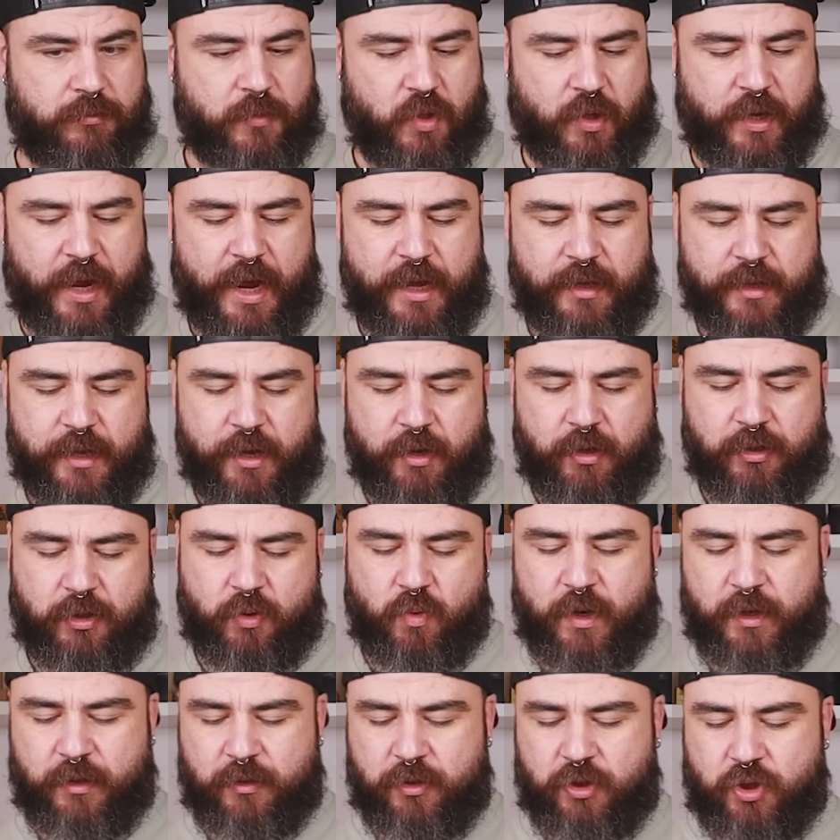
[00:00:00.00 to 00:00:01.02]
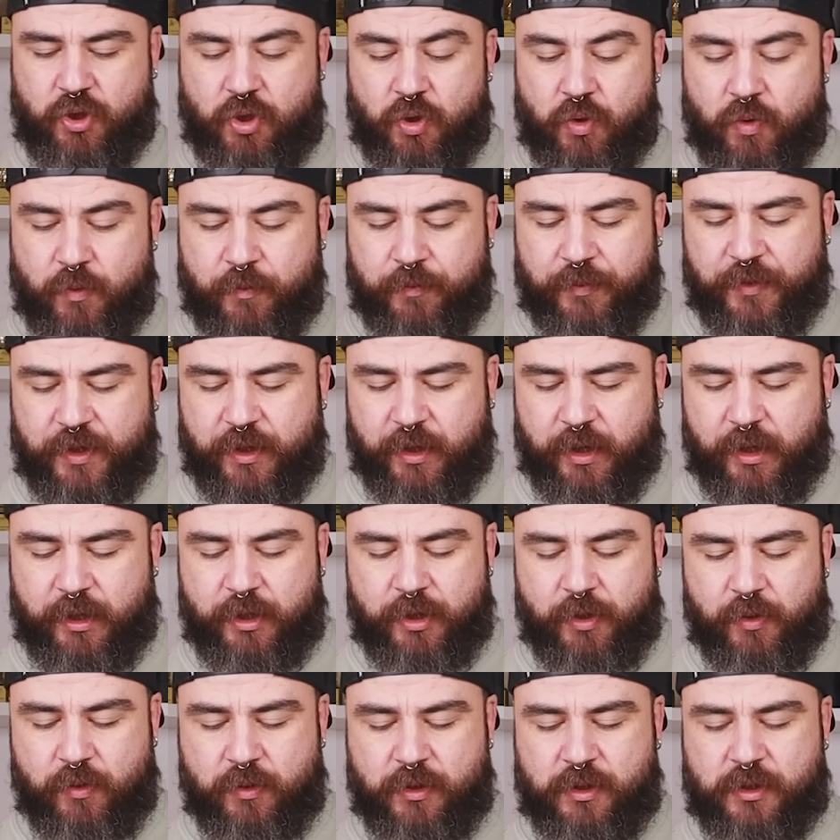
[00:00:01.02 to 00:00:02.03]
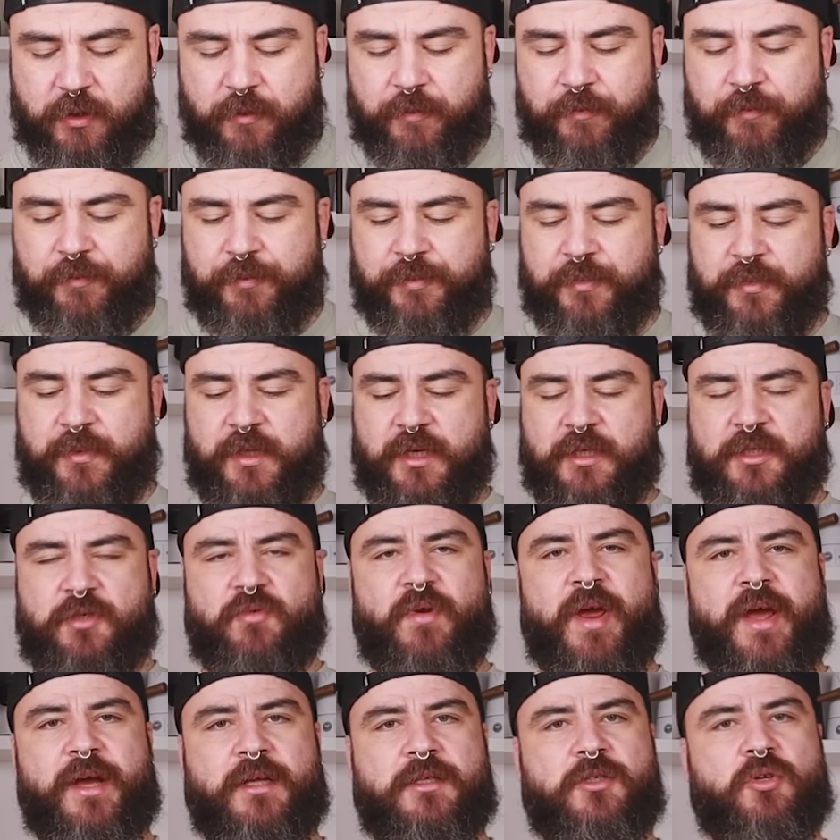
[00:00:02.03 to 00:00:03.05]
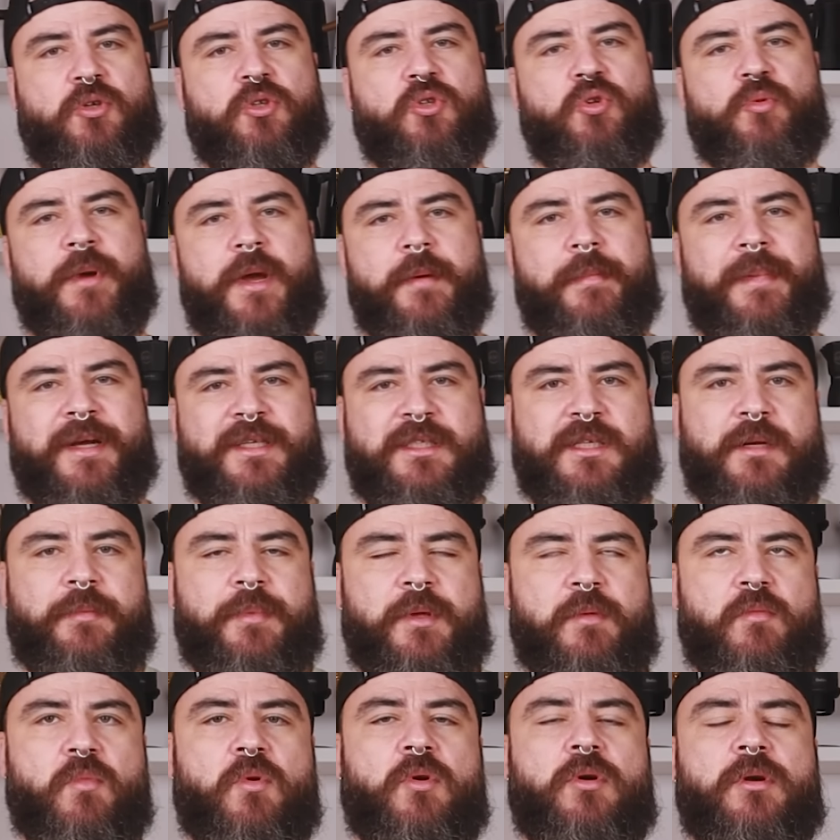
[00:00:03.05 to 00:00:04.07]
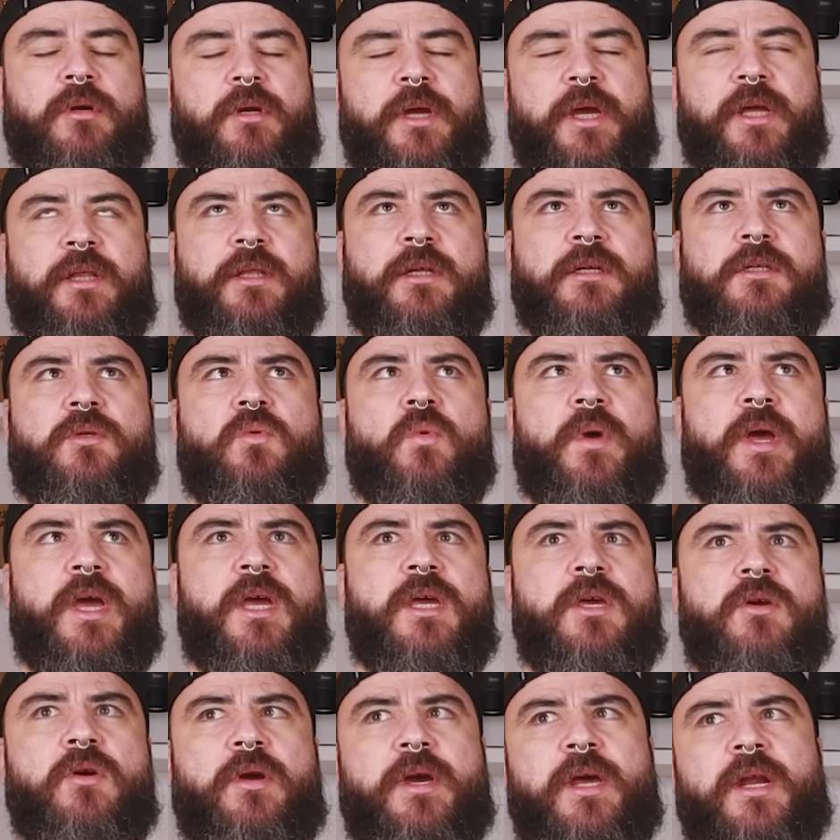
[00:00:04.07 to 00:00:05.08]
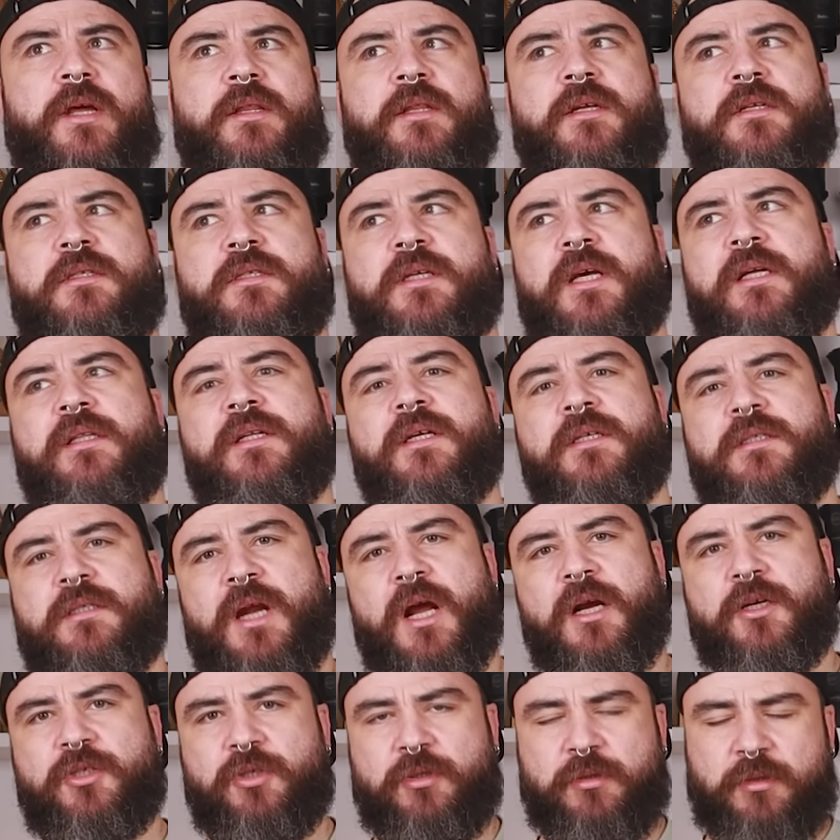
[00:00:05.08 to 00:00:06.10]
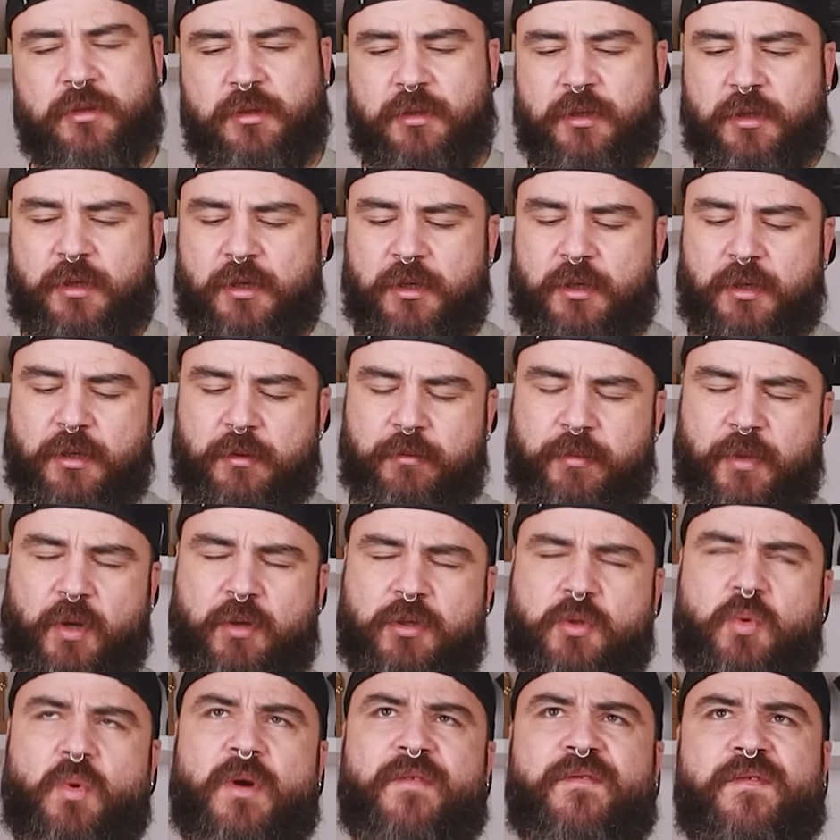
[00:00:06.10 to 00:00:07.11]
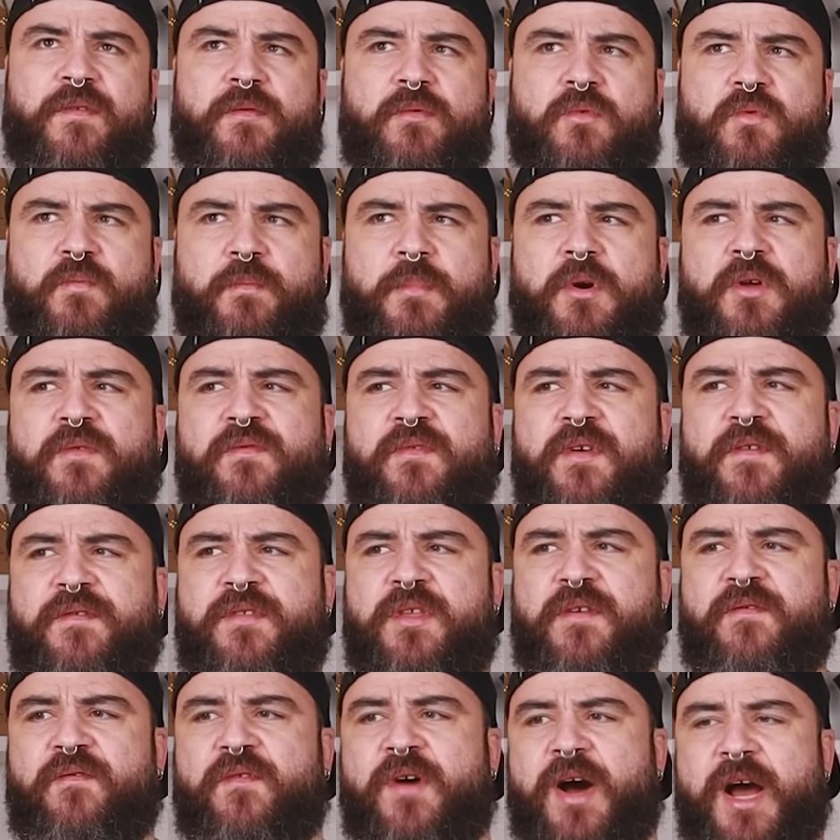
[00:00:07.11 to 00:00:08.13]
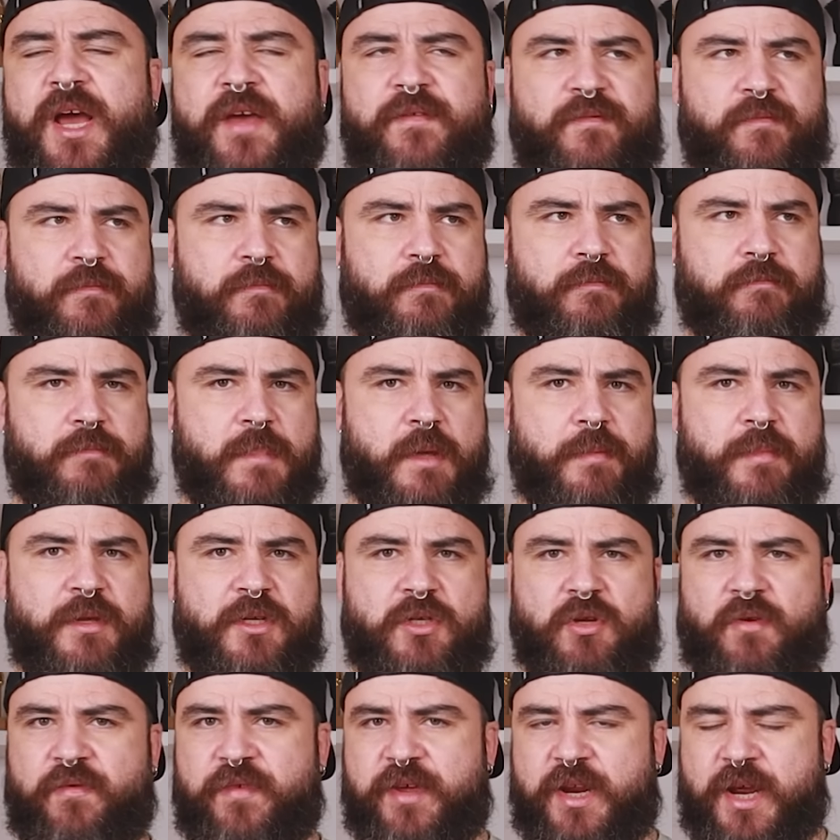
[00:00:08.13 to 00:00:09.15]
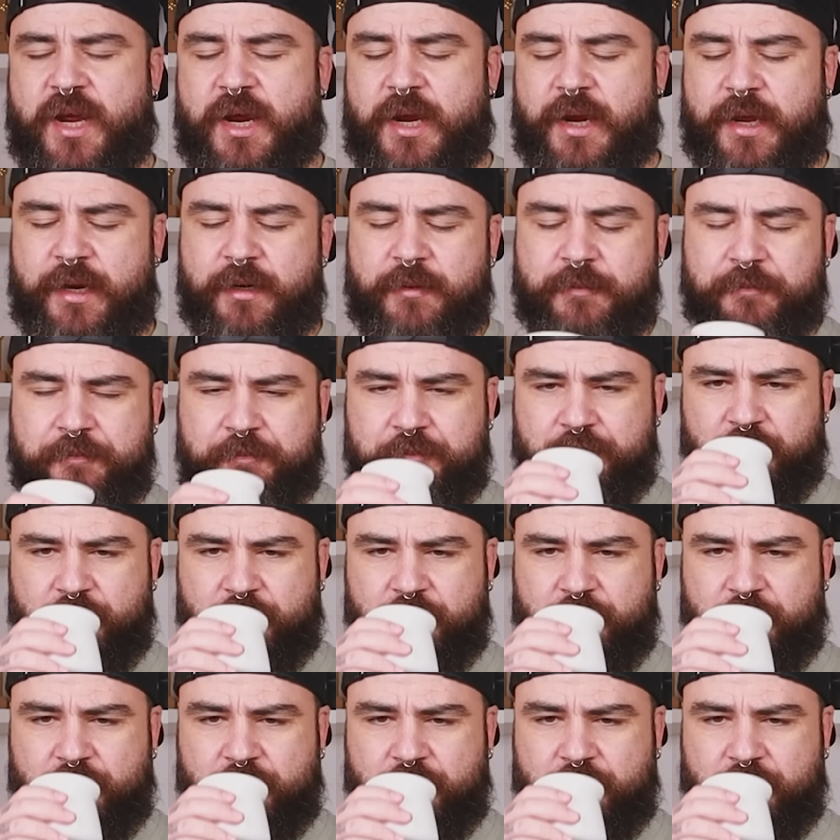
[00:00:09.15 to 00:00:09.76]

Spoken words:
okay, the hot one, to reduce the strength, so to bypass a bit more. In this way, you can understand the extraction, because 1.55 maybe is not very clean.